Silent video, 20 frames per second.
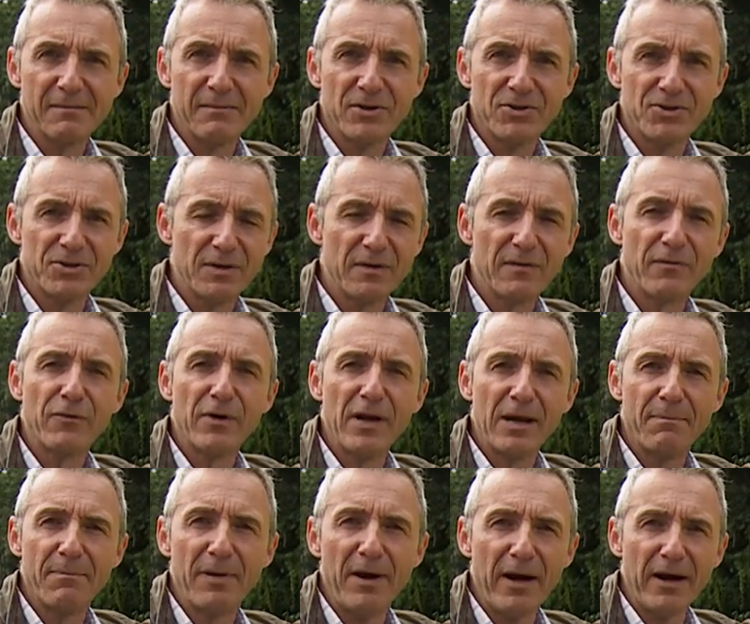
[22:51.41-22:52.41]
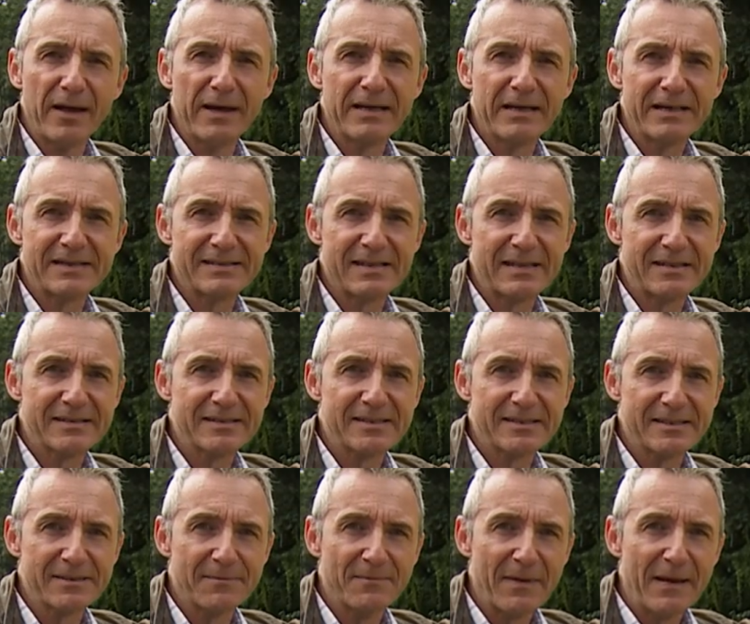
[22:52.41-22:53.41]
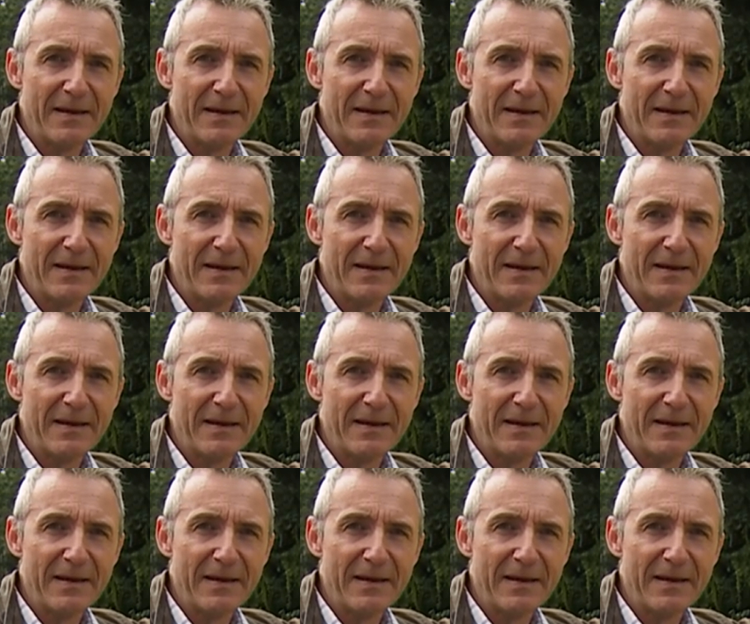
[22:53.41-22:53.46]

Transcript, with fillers: omission of rear parking sensors.